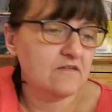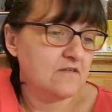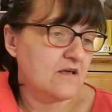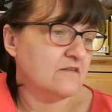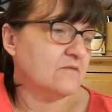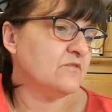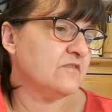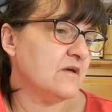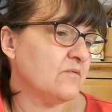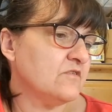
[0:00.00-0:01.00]
that, so what's
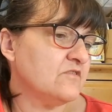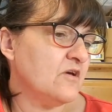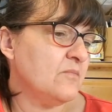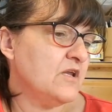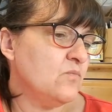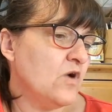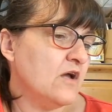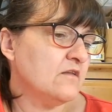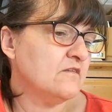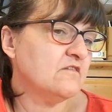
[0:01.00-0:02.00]
that one? So many
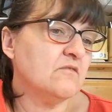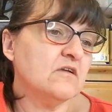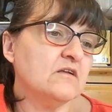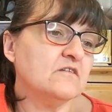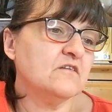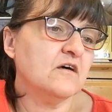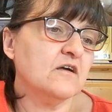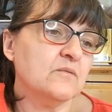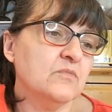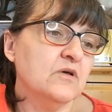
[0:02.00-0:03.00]
wines, so little
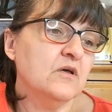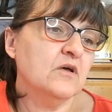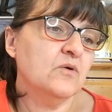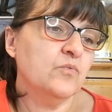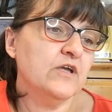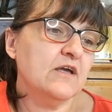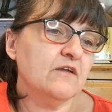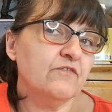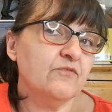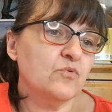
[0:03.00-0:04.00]
time.
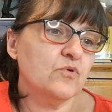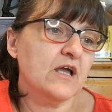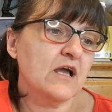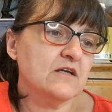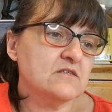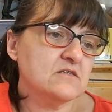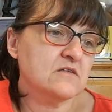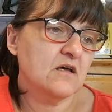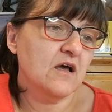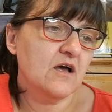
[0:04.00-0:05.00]
Weekend forecast,
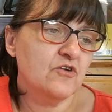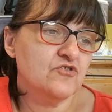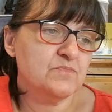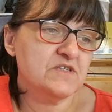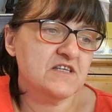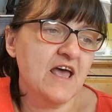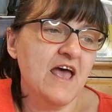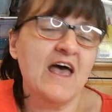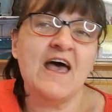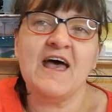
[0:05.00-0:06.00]

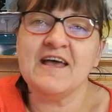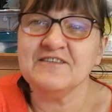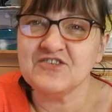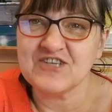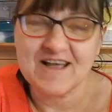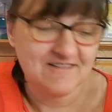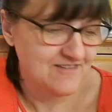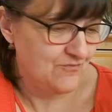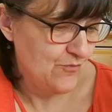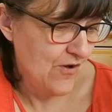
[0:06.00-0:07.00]
100% chance
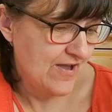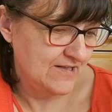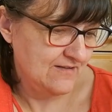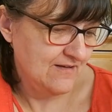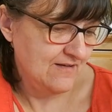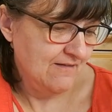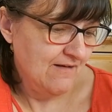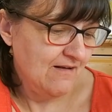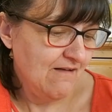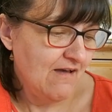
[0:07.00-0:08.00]
of wine.
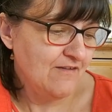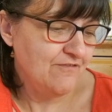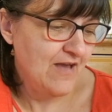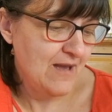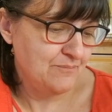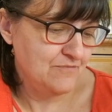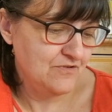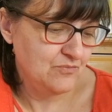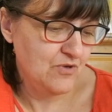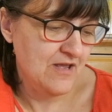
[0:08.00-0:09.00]
Life
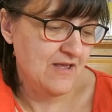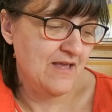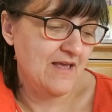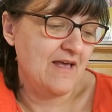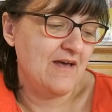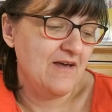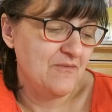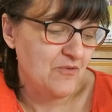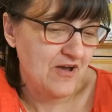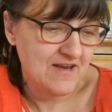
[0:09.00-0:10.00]
happens when
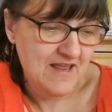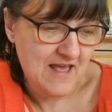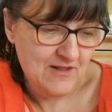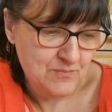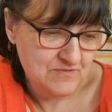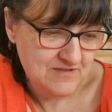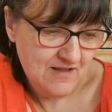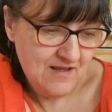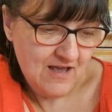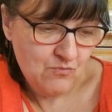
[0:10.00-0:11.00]
wine helps.
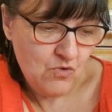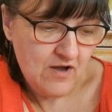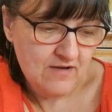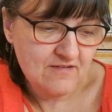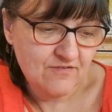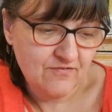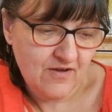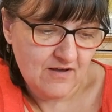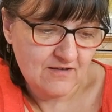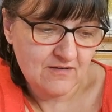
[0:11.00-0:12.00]
And wine is
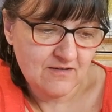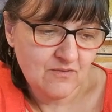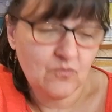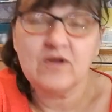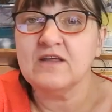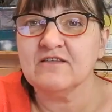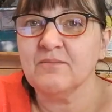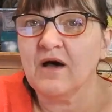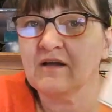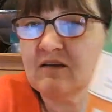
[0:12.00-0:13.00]
fine when it's
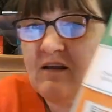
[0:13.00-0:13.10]
mine. I